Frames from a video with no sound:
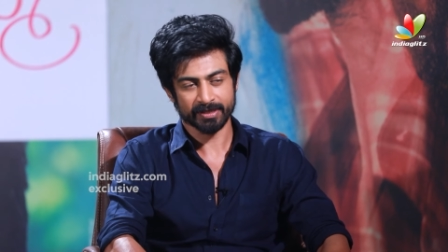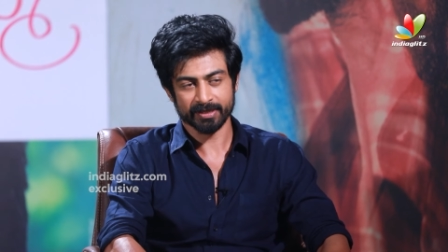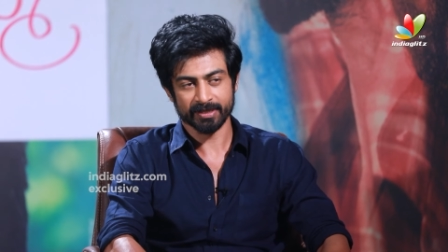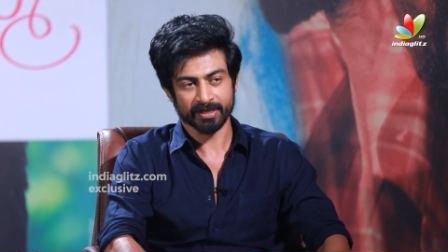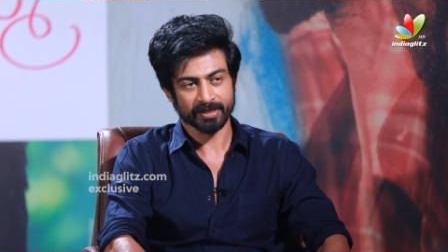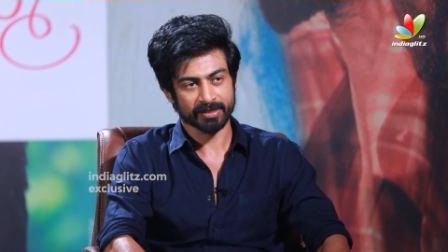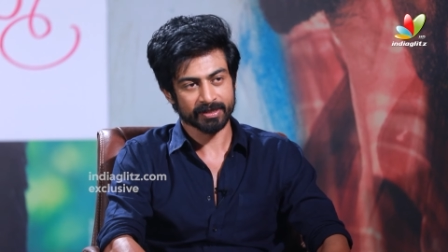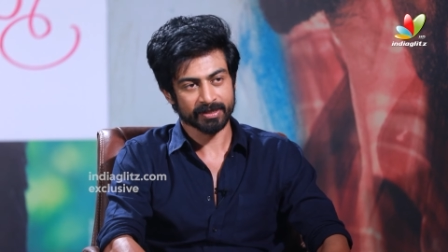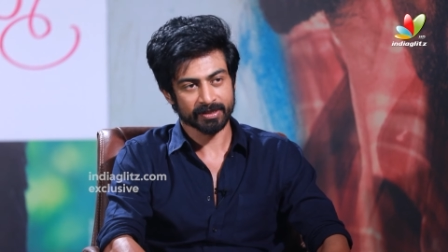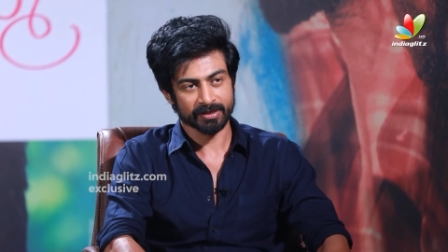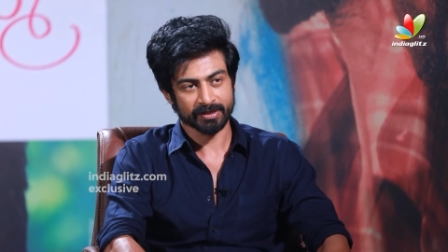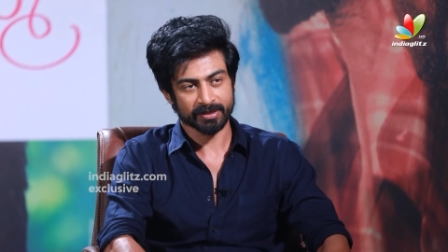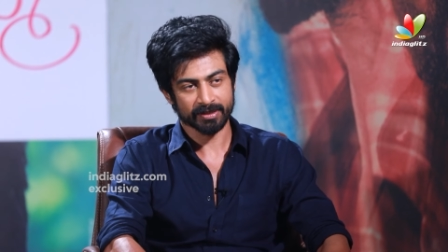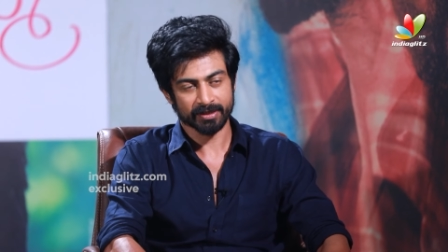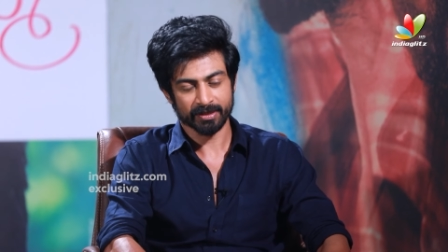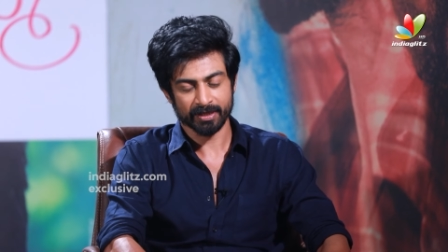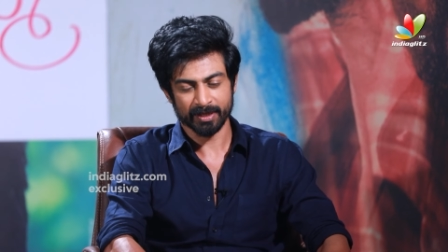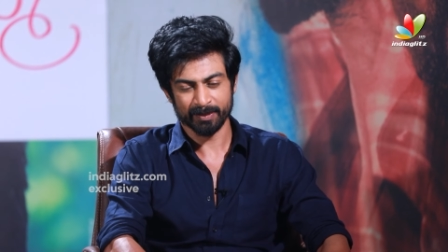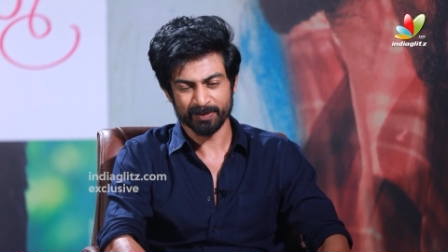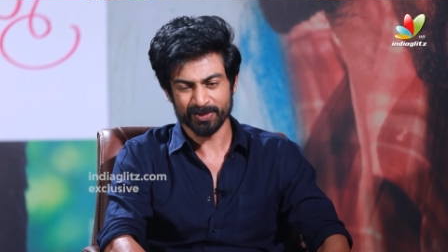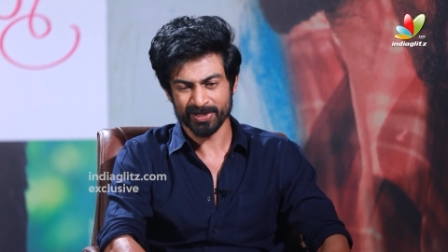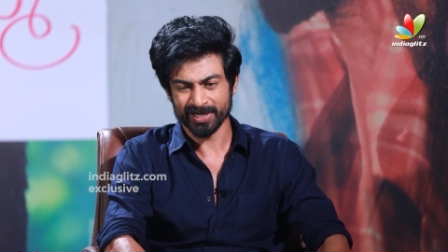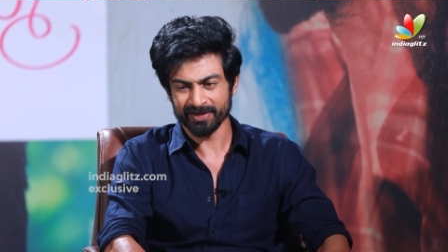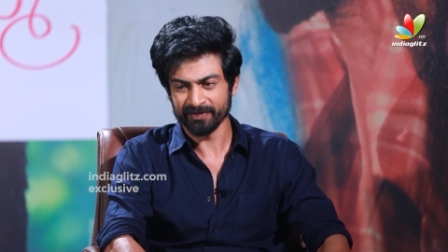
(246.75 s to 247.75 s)
that's
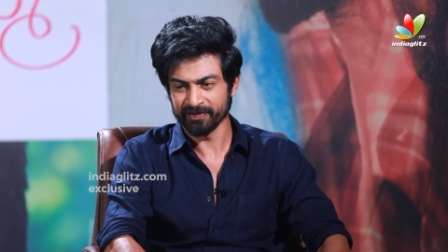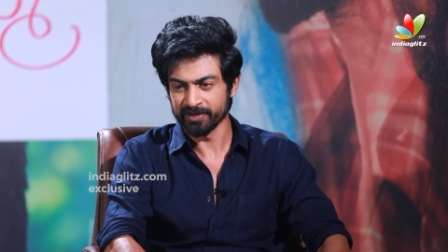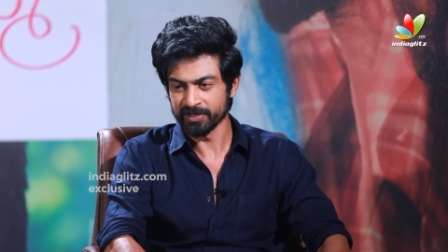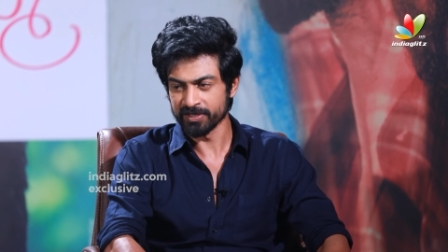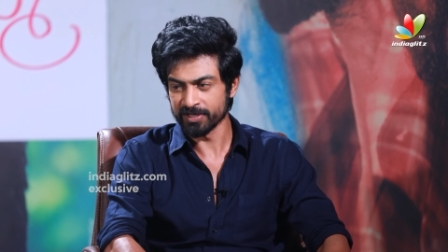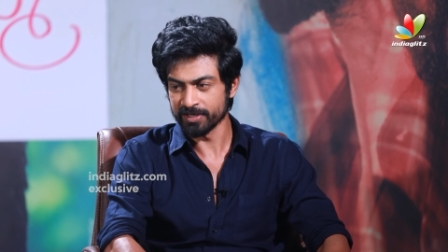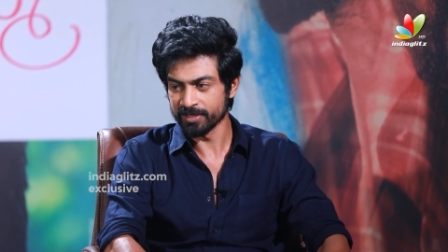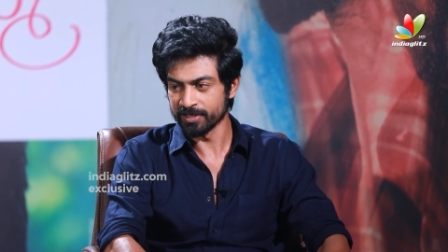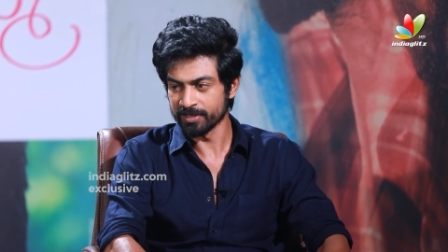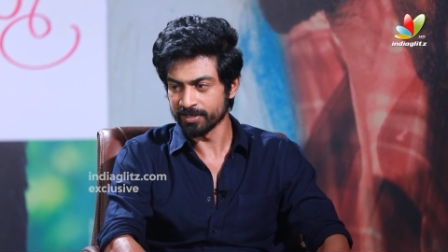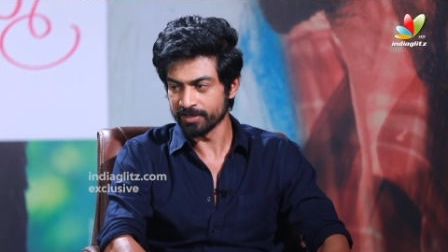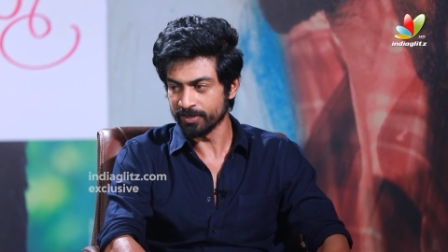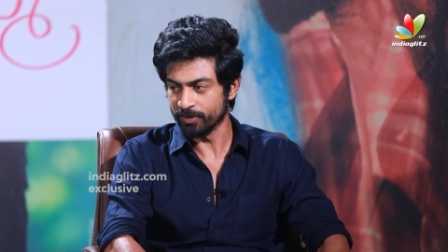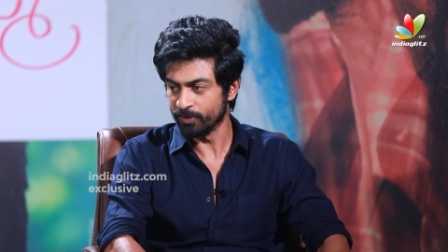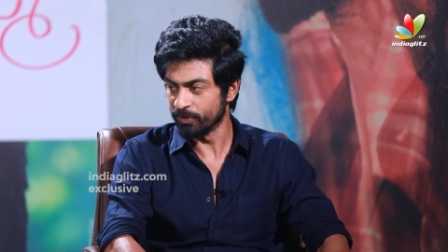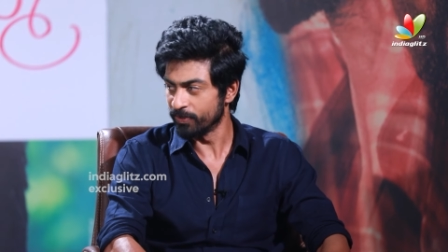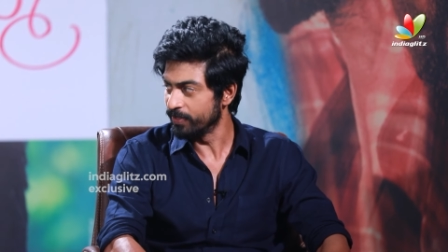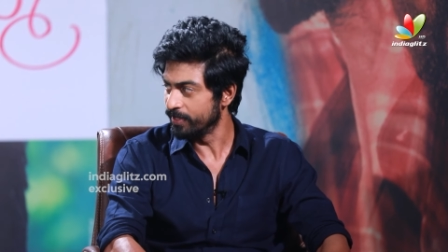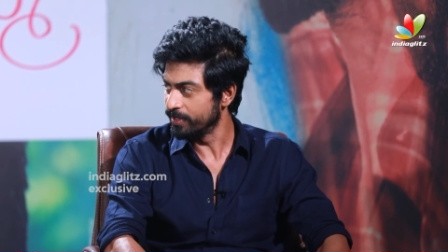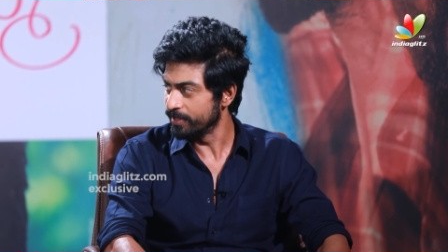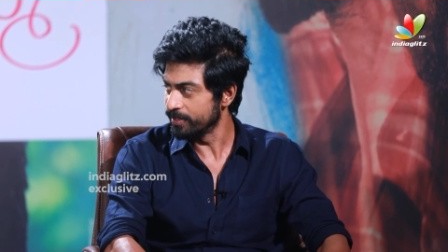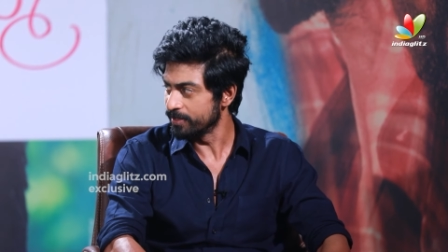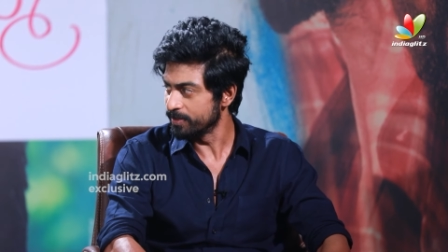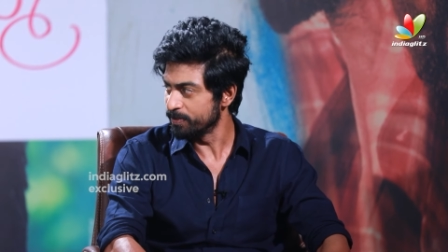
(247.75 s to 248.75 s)
keep safe distance and all
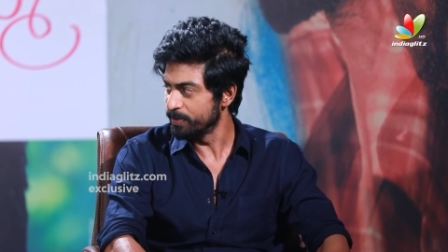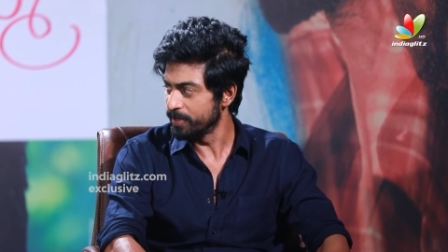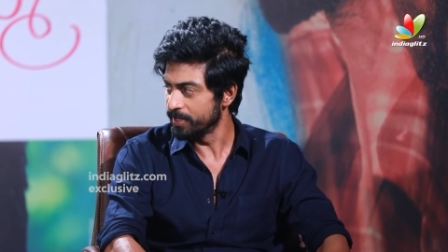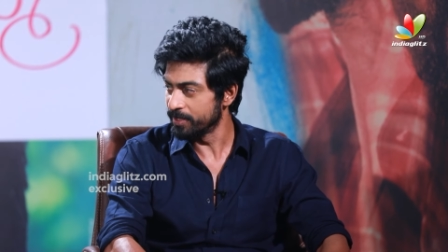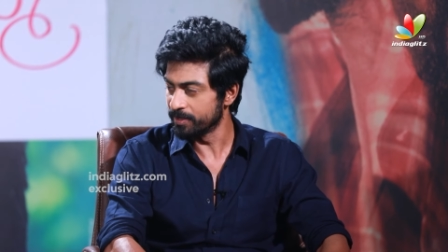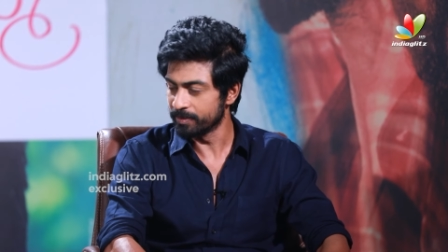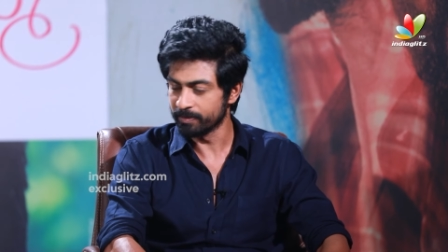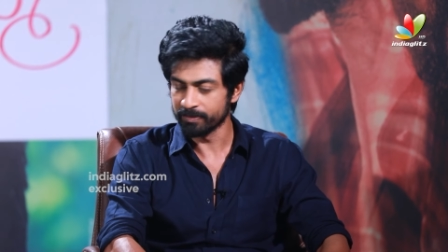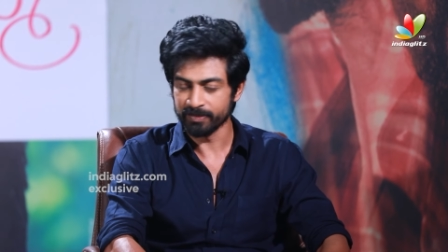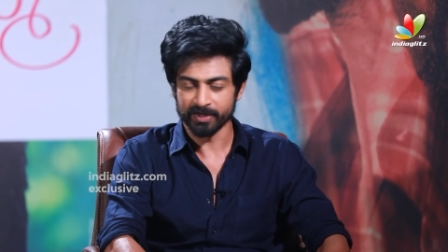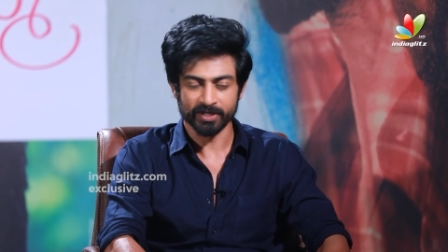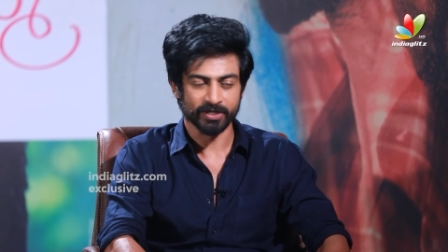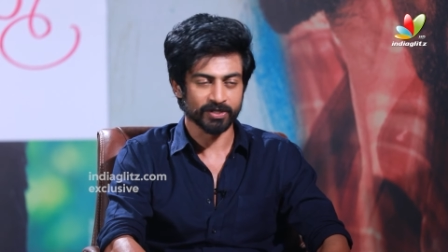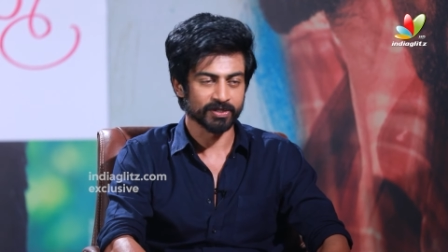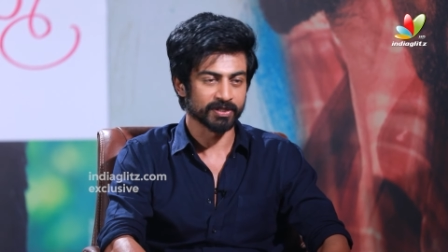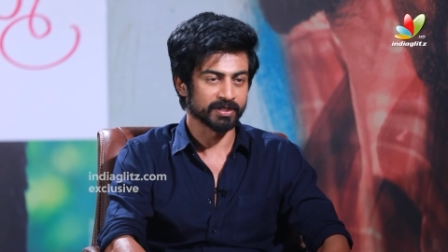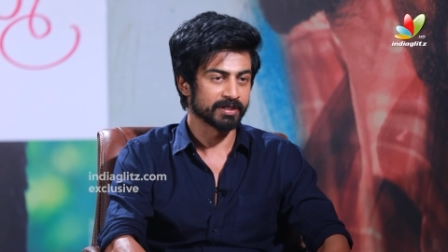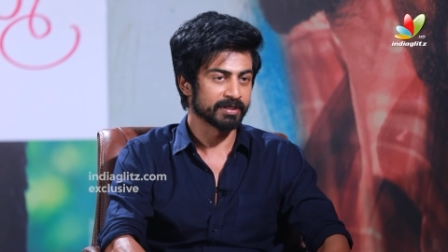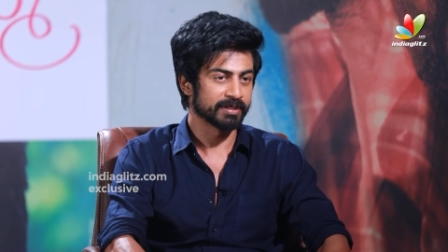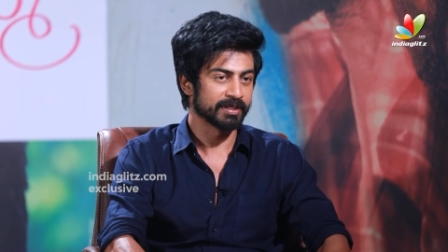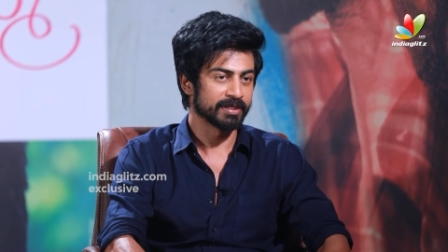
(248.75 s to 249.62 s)
of that is mentioned.